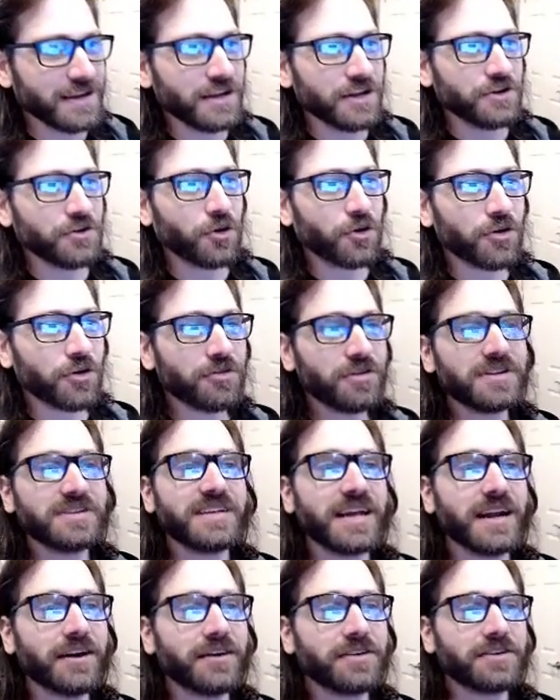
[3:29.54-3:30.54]
Northern
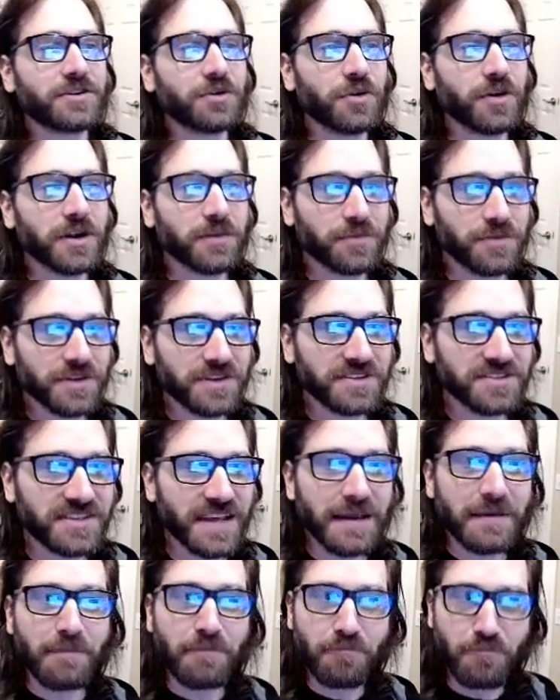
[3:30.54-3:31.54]
Territory police
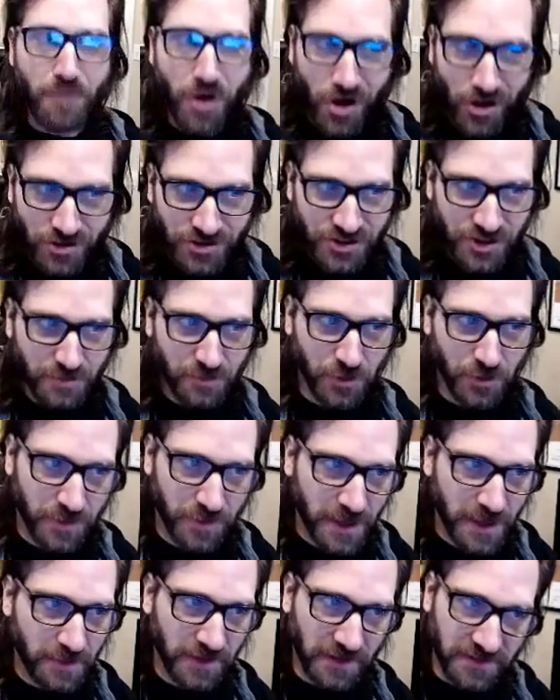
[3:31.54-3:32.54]
say multiple
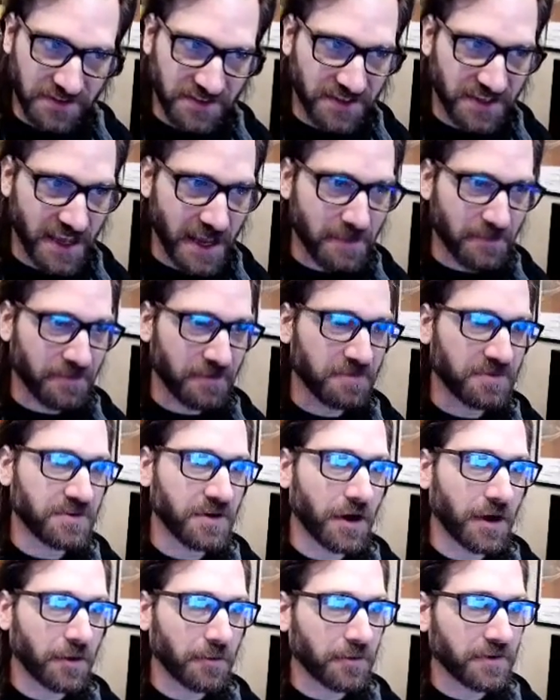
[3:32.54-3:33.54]
people have escaped from
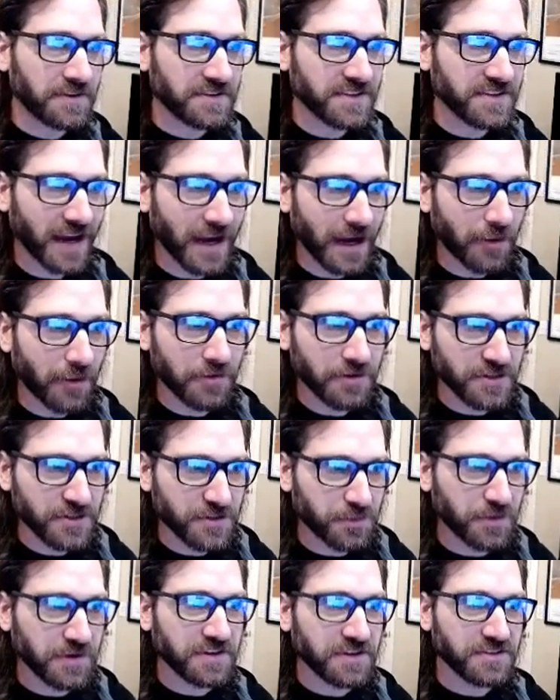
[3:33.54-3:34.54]
Darwin's Howard
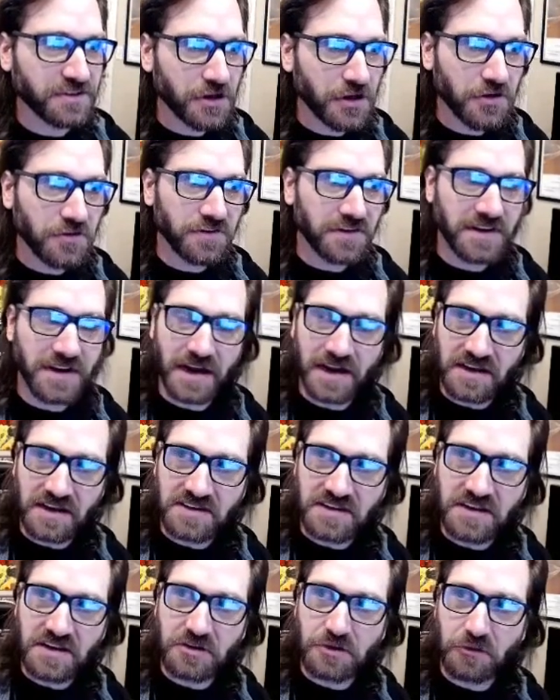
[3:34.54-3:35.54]
Springs COVID
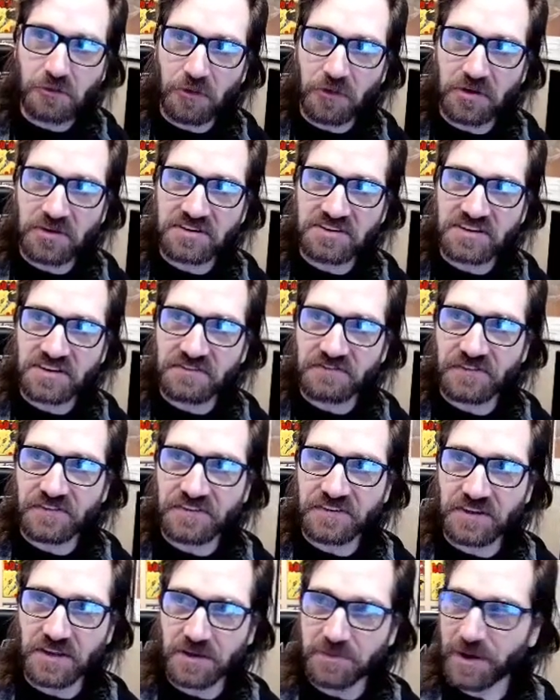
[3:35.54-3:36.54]
19 quarantine
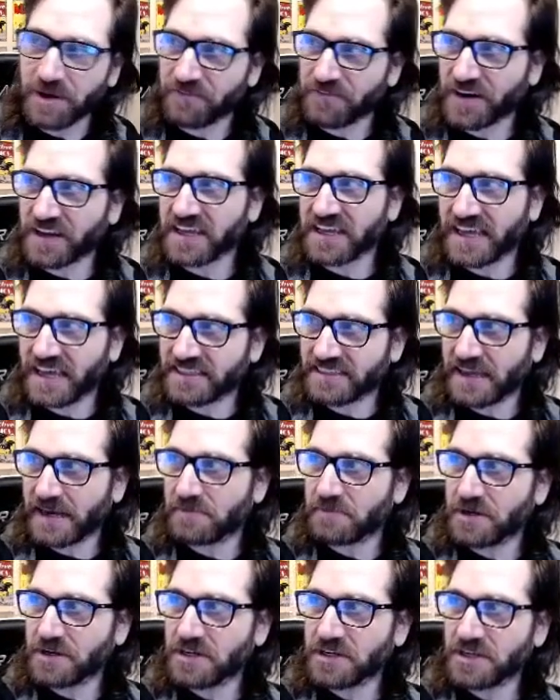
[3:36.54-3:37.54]
facility. You better fucking get
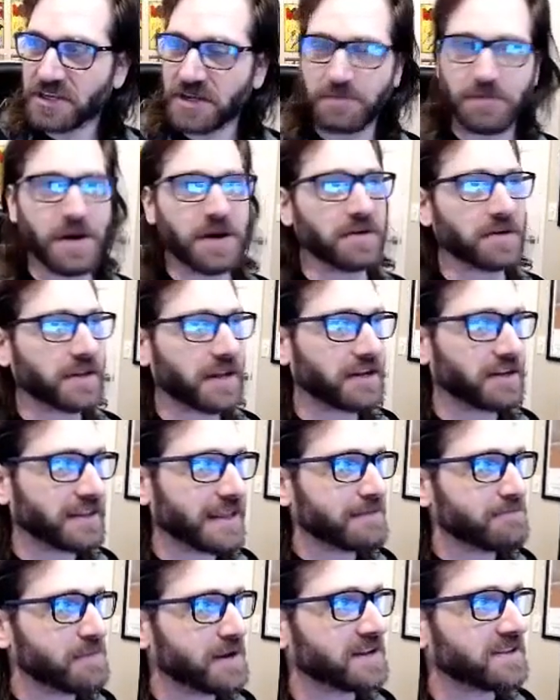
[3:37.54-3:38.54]
them! You better get,
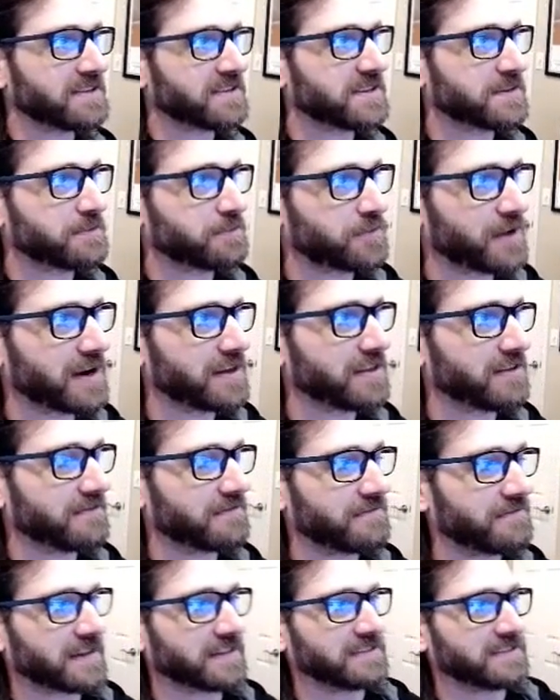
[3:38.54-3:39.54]
they might spread the
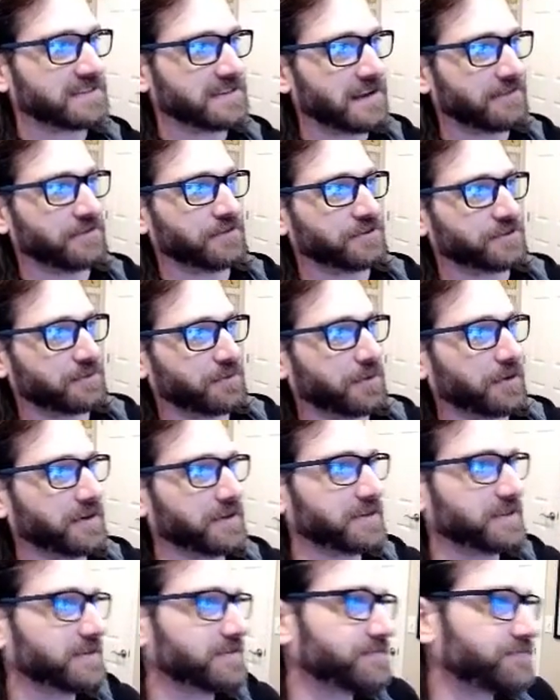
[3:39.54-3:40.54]
fucking sniffles,
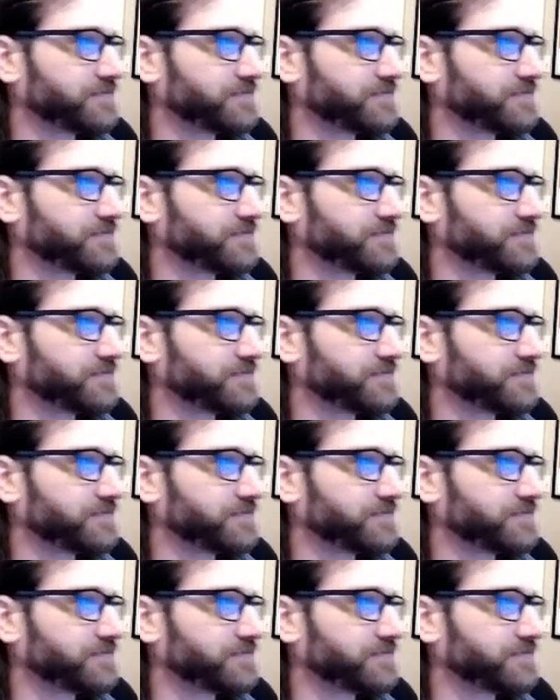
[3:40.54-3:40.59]
boys.